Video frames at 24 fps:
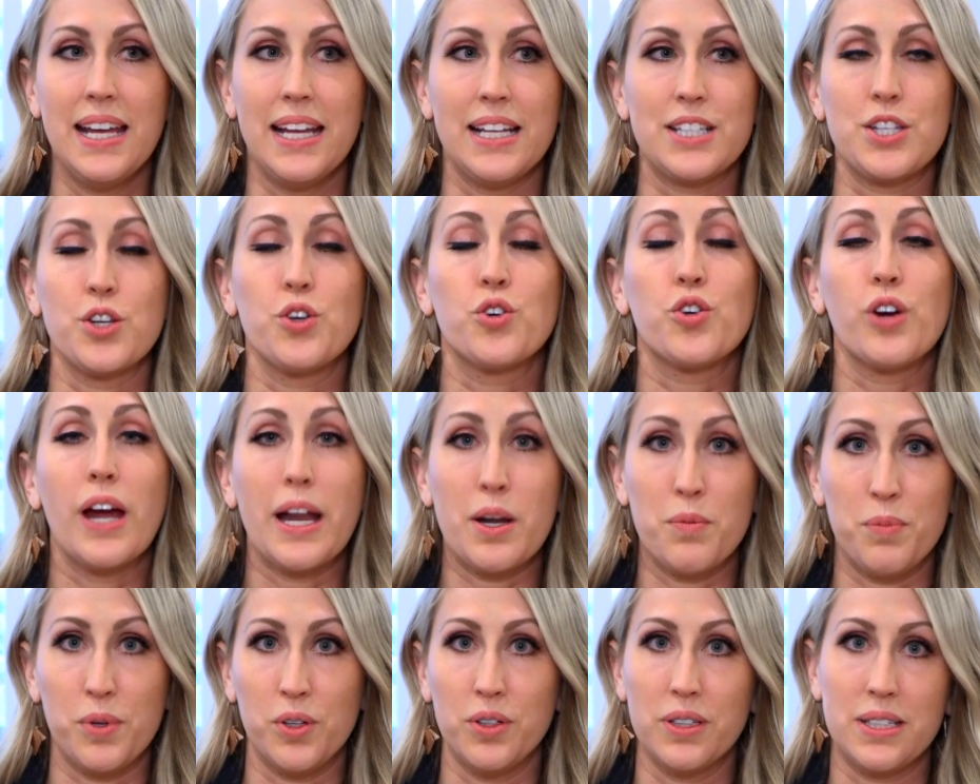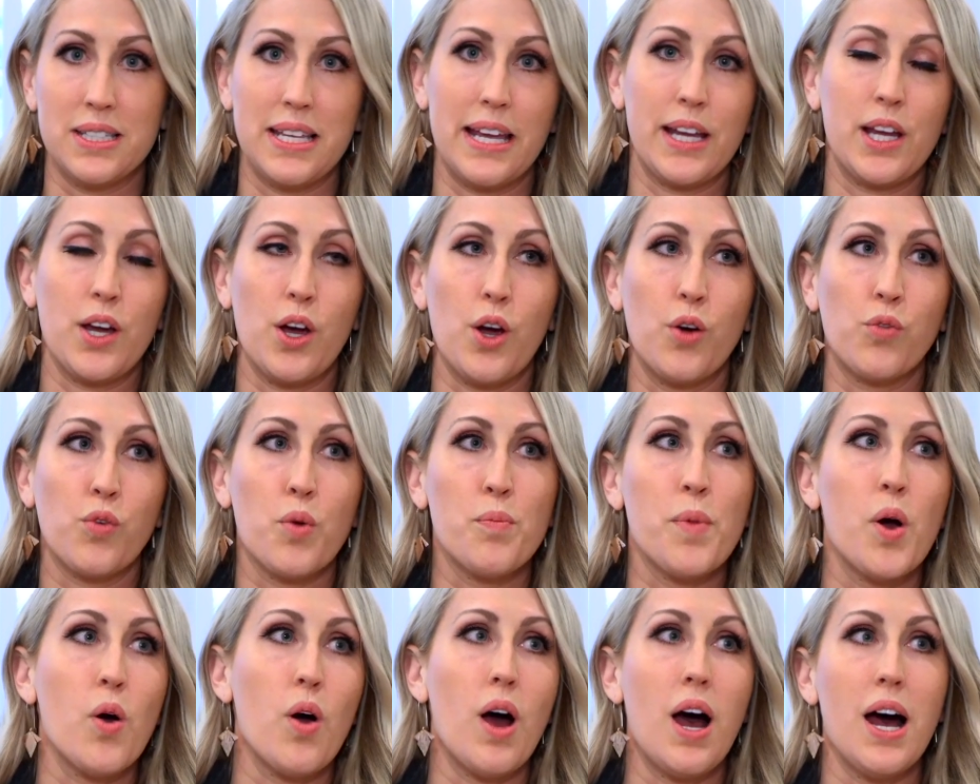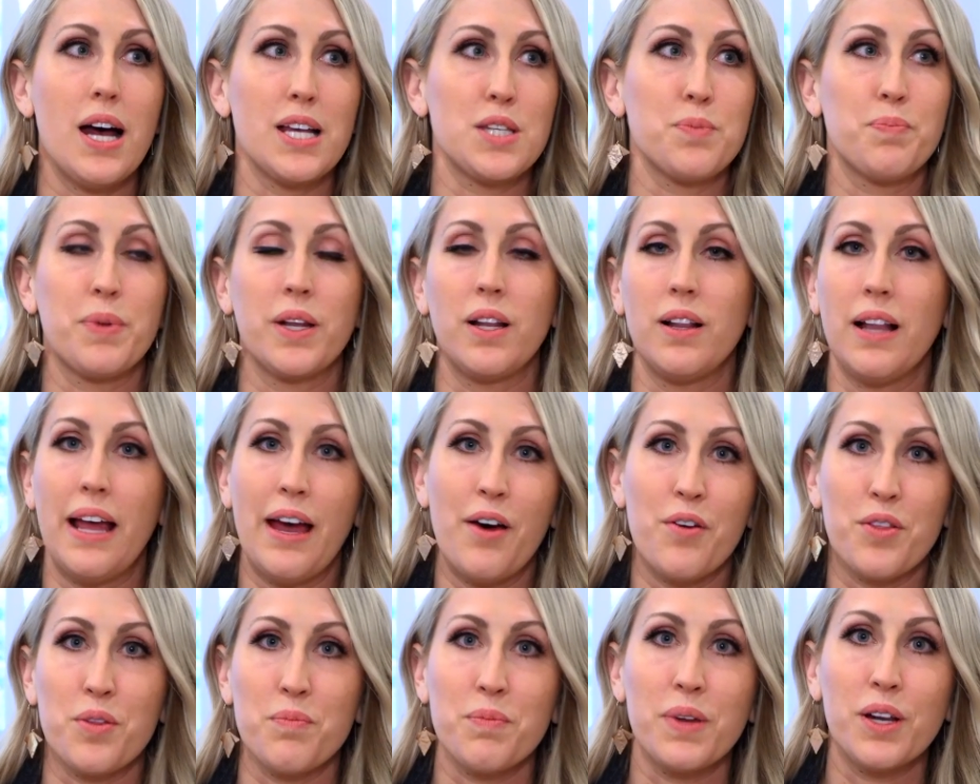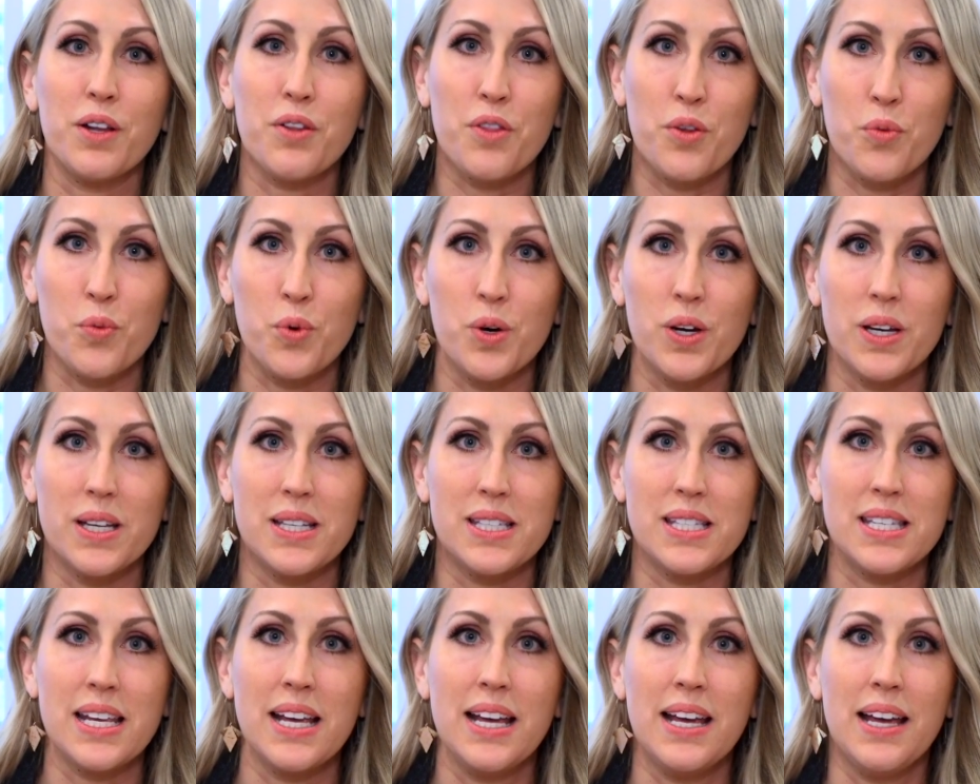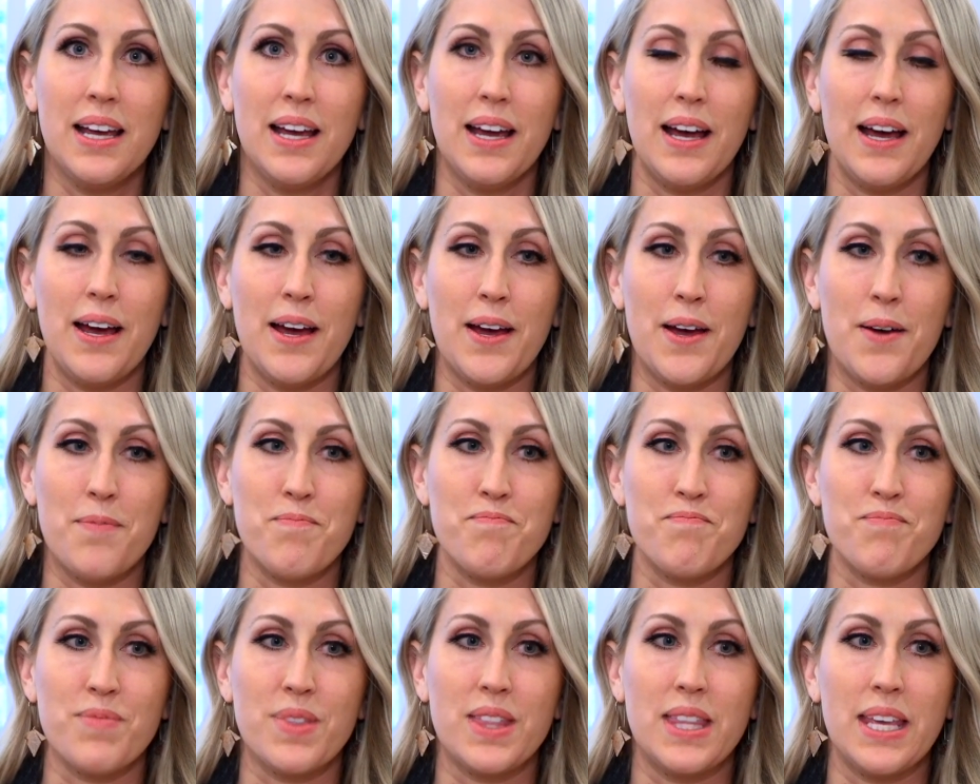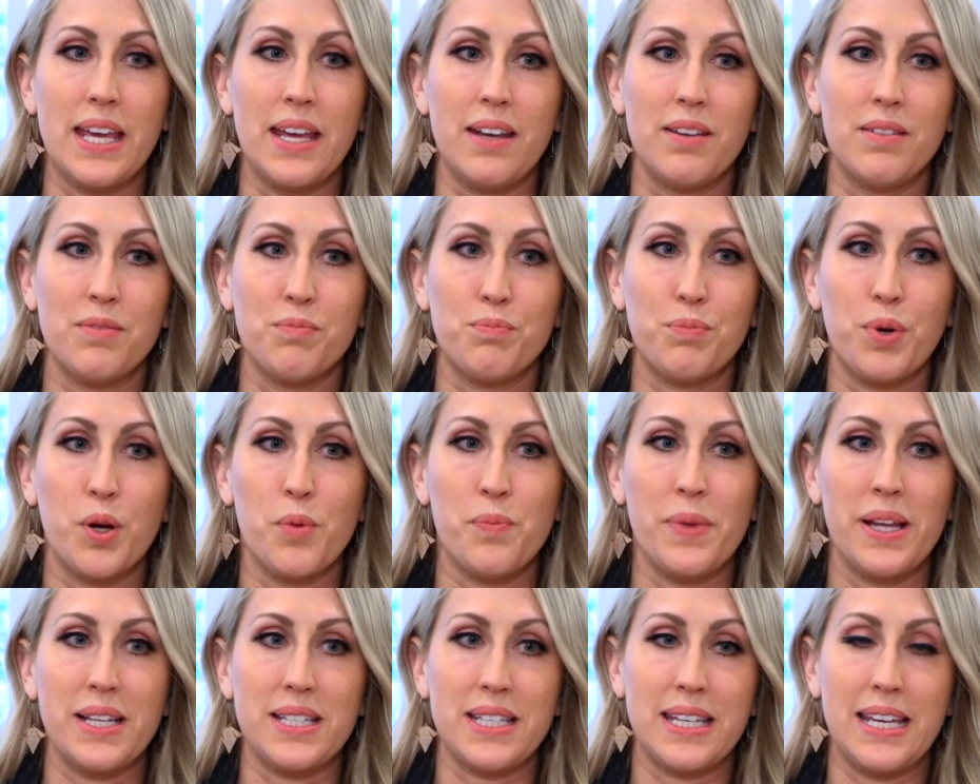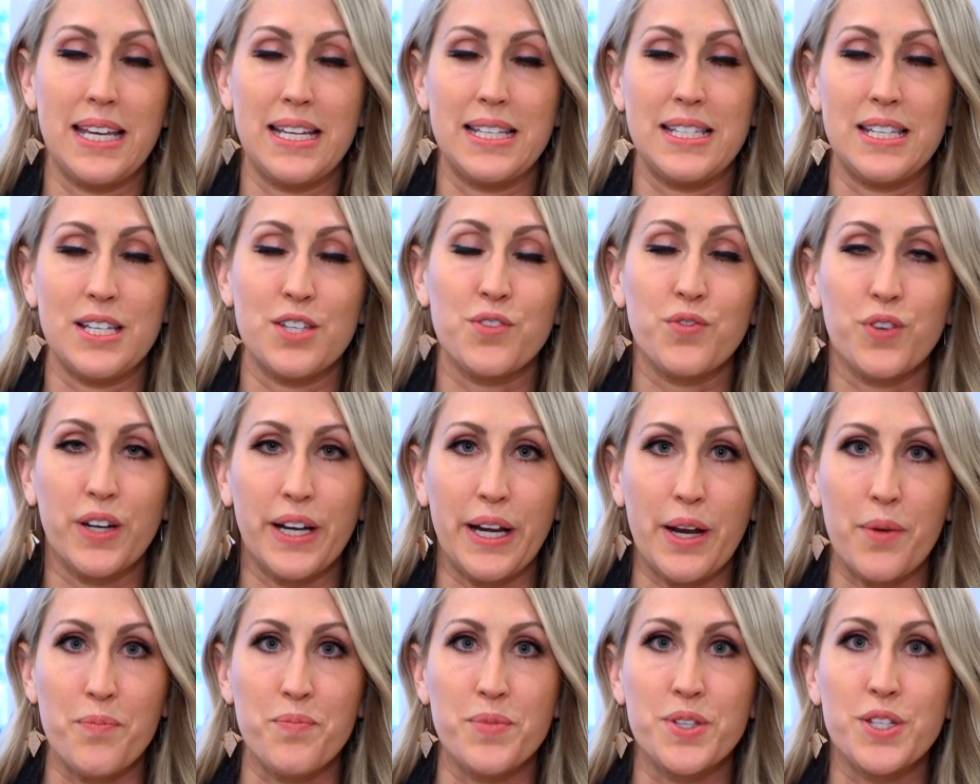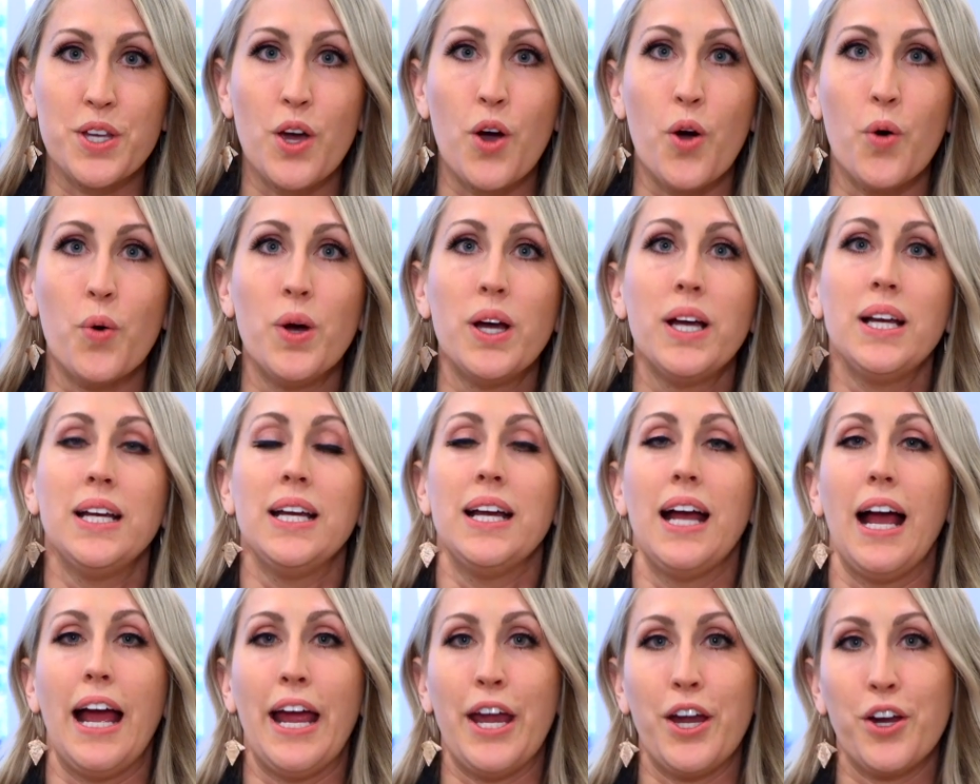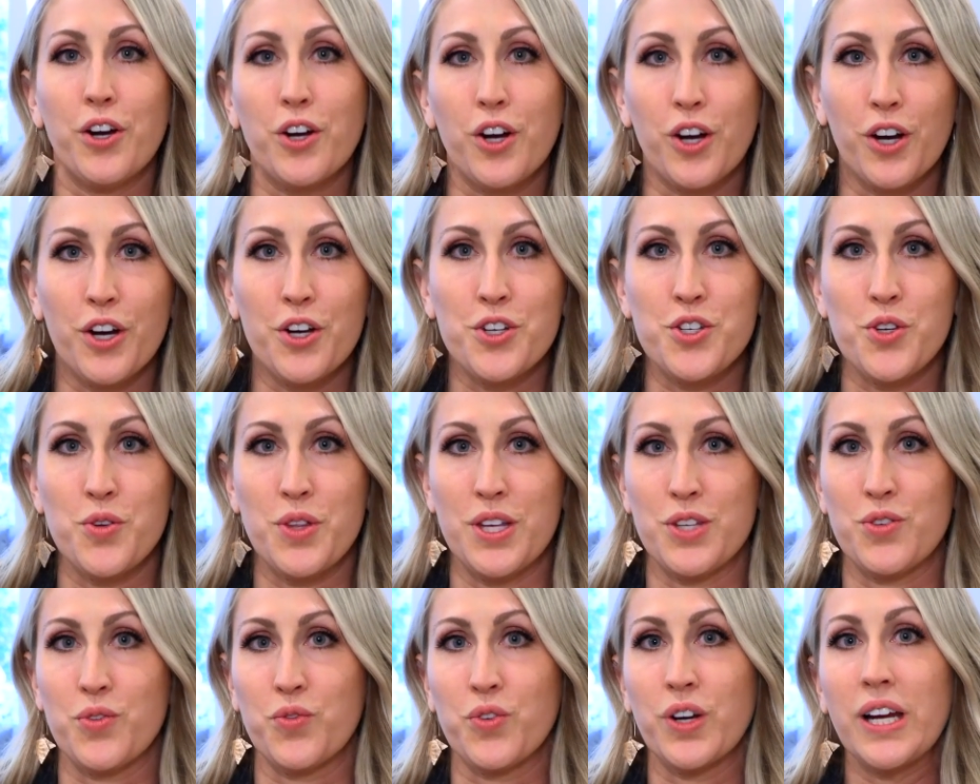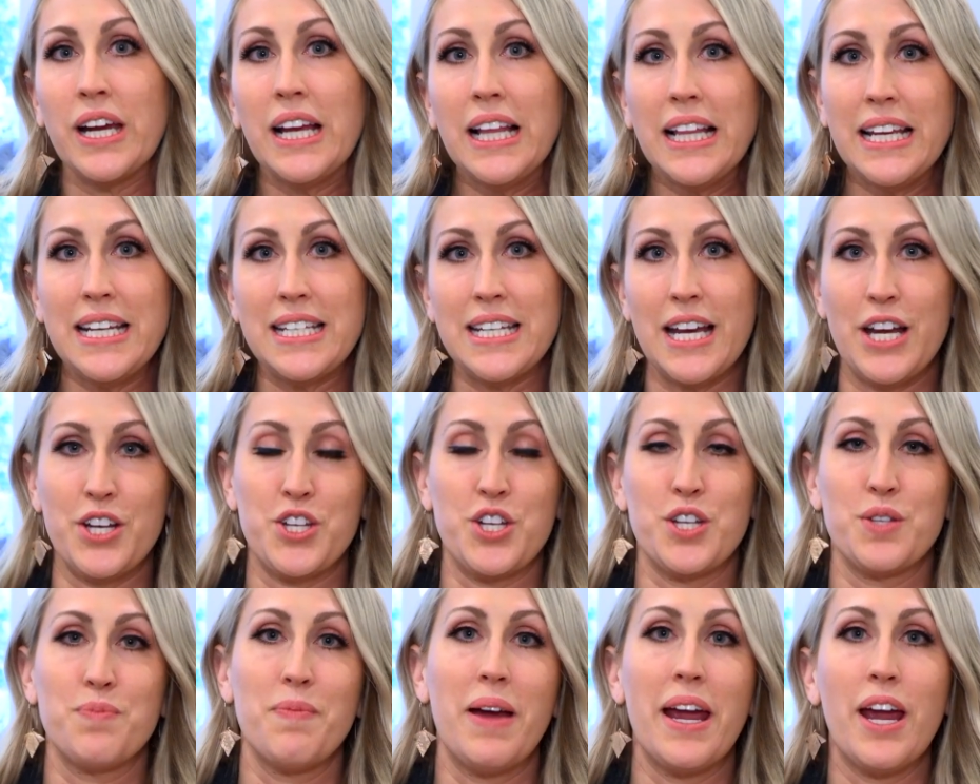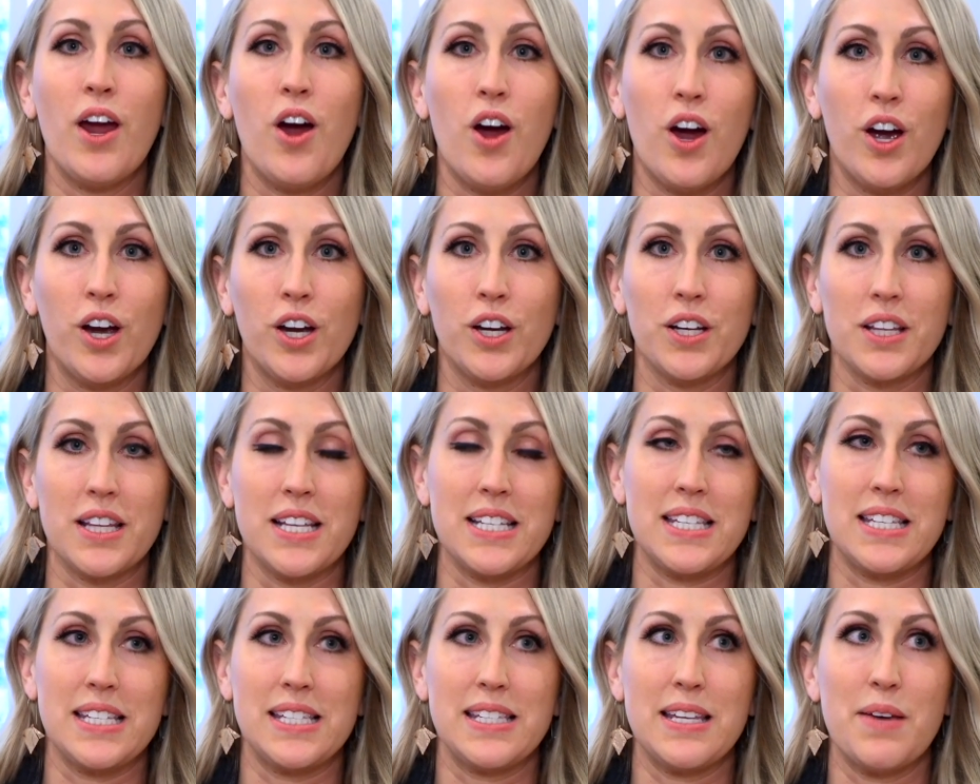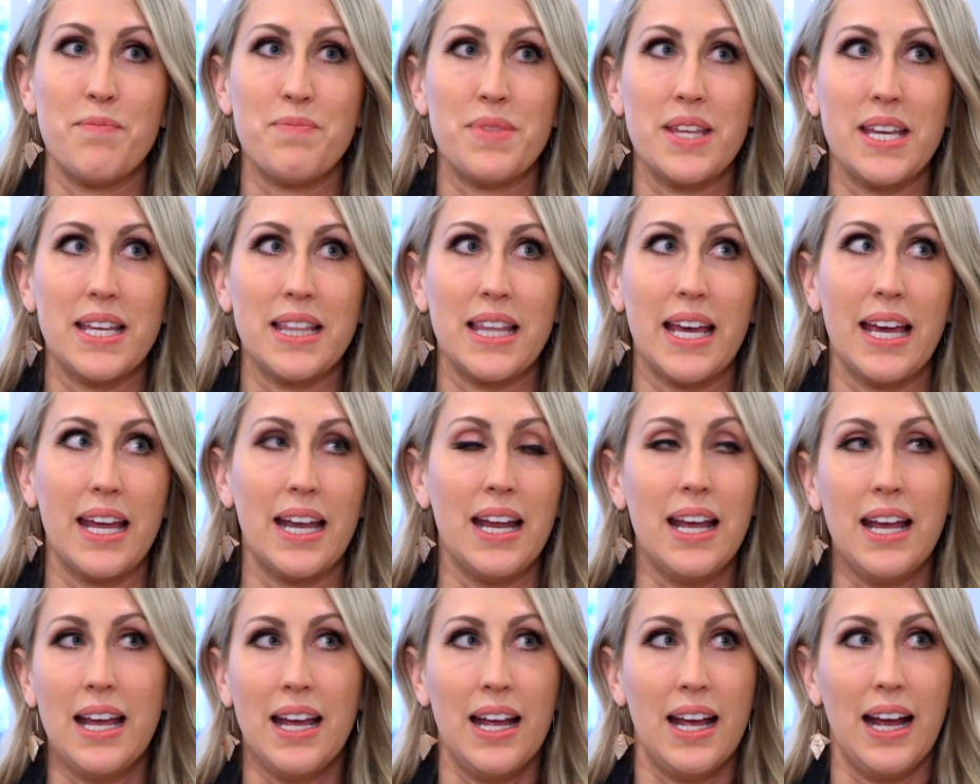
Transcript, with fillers: It's incredible. It's like a remote hospital out in the middle of the woods um, that permits kids this freedom. So I encourage you, this really touches my heart. This is something that